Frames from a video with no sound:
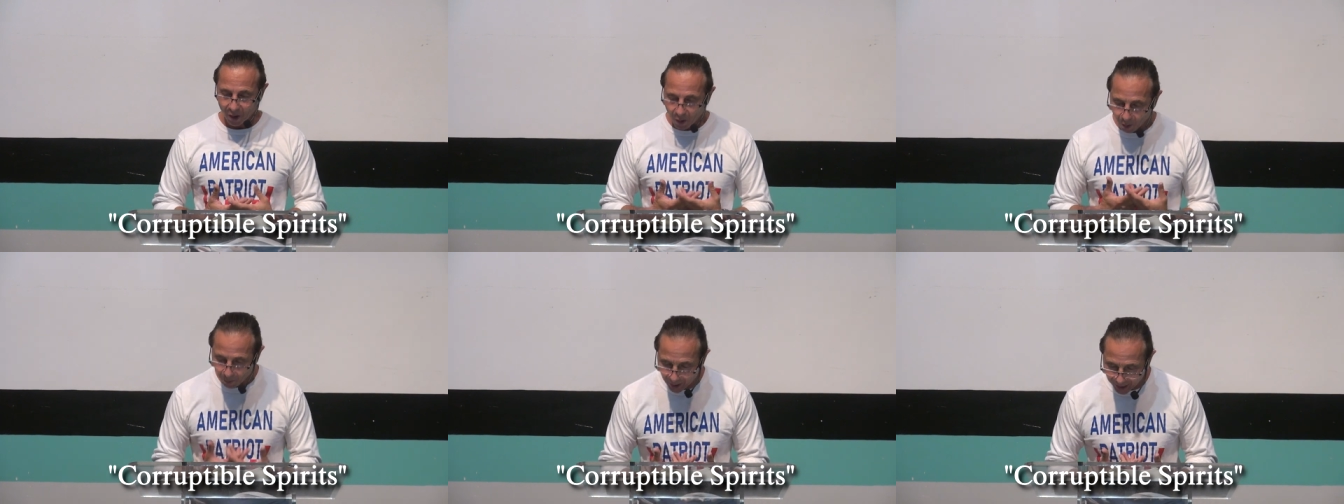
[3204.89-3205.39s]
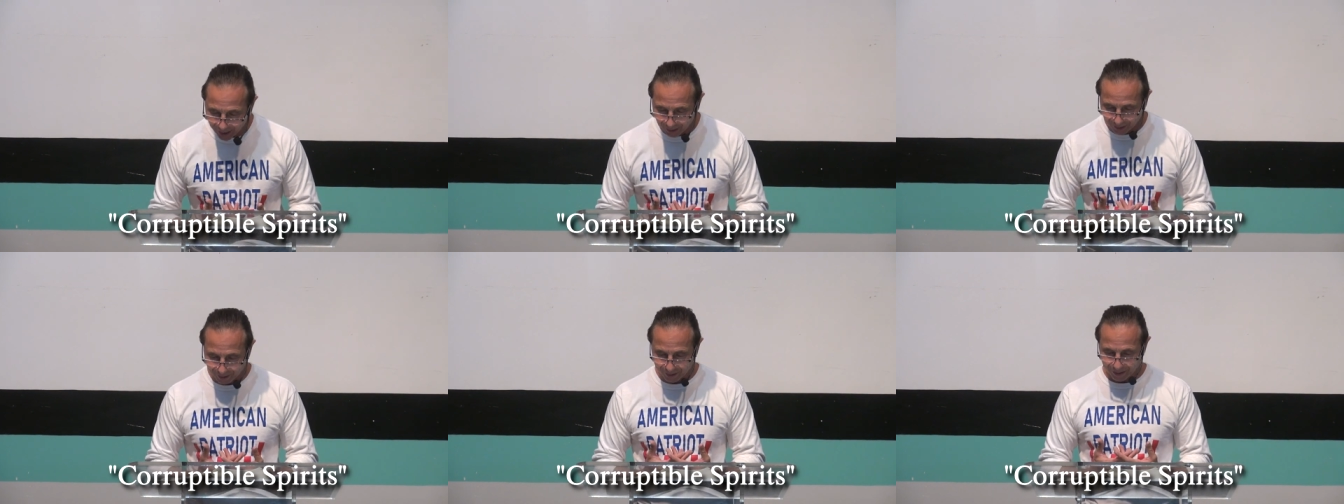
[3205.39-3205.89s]

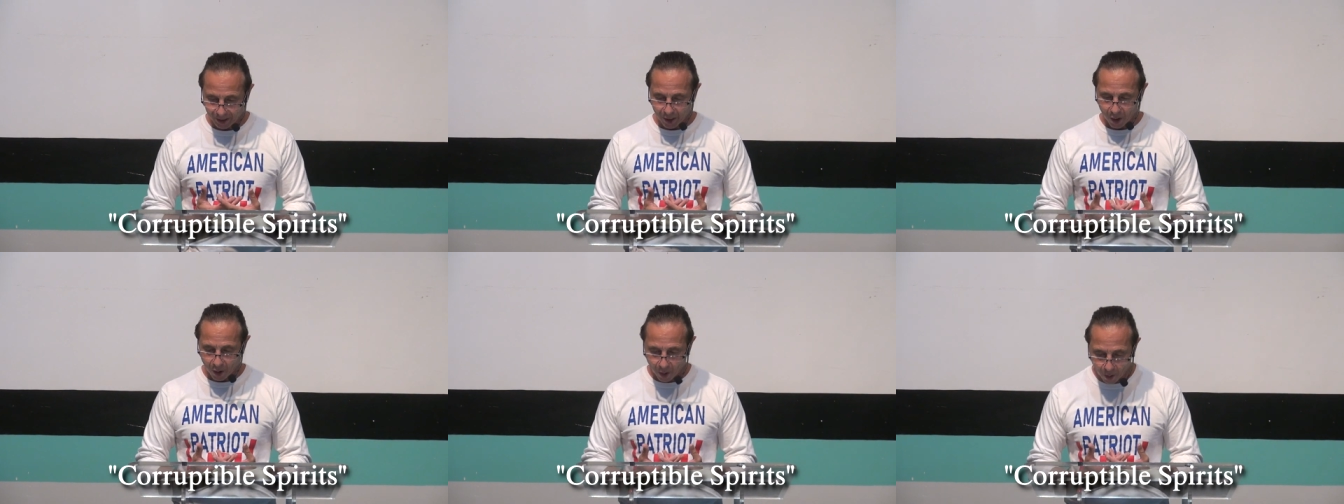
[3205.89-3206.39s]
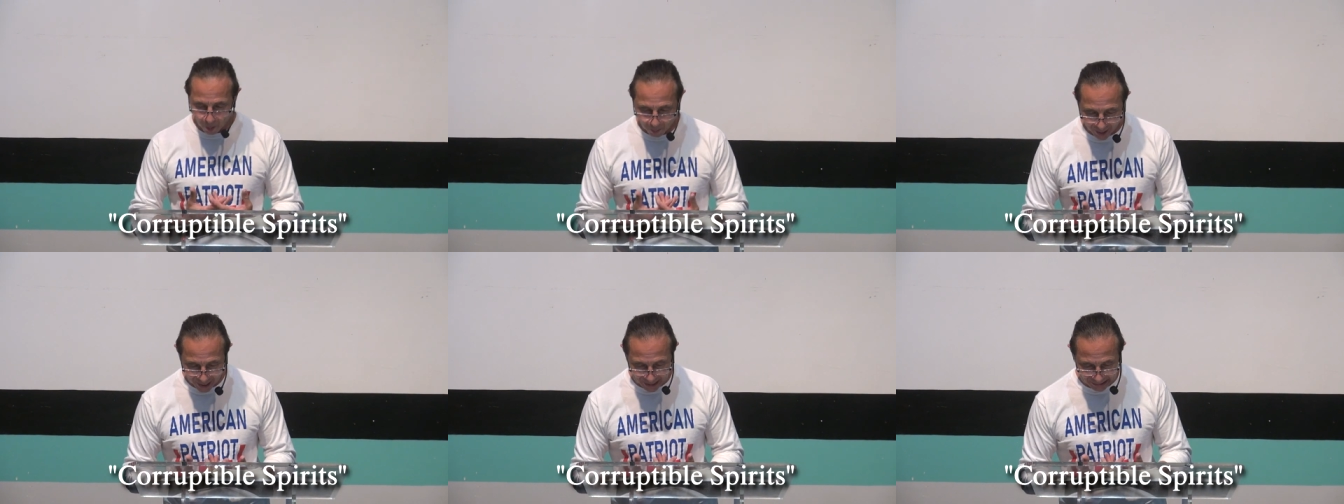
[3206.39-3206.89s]
Obeying.
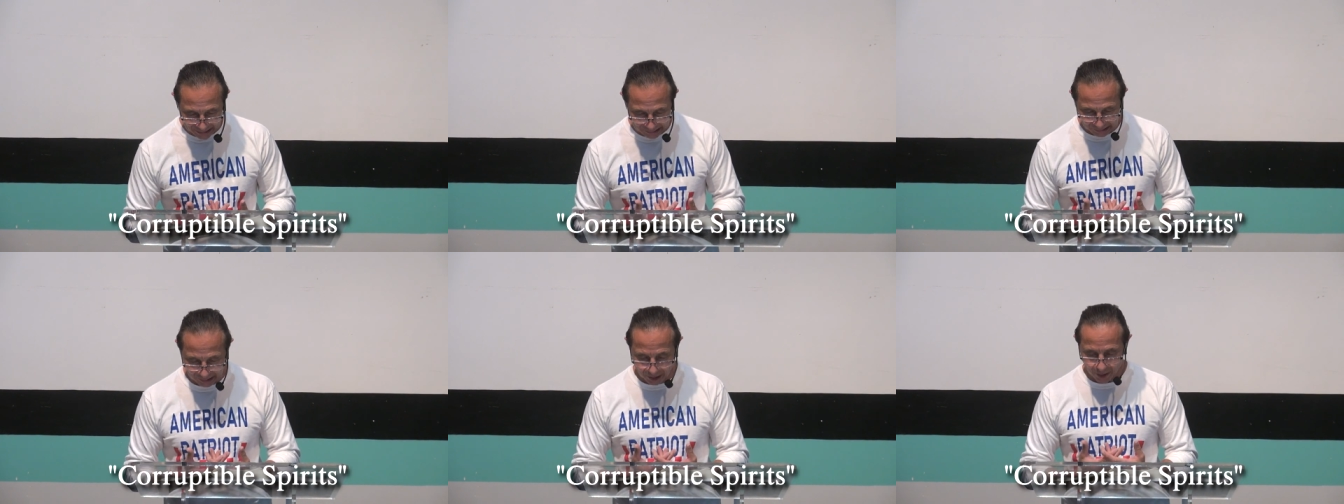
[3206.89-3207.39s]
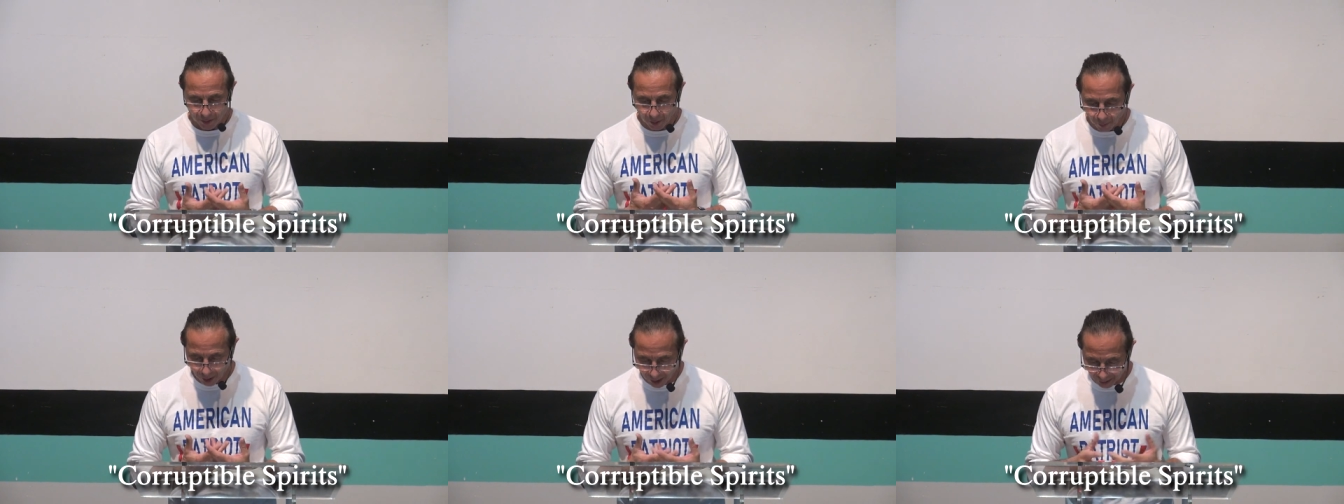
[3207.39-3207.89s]
Obeying the
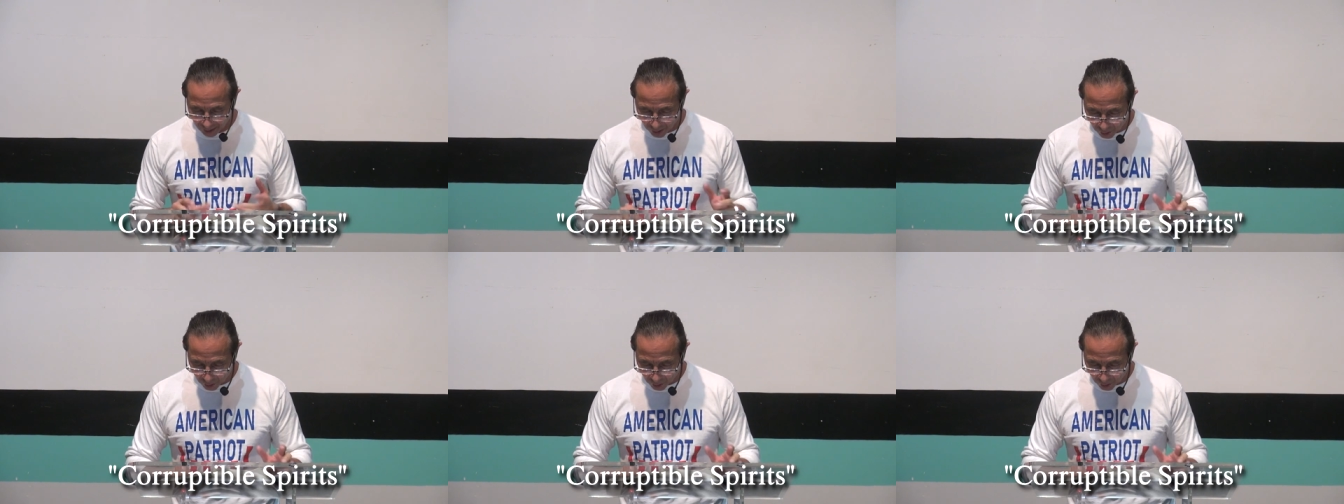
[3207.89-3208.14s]
what?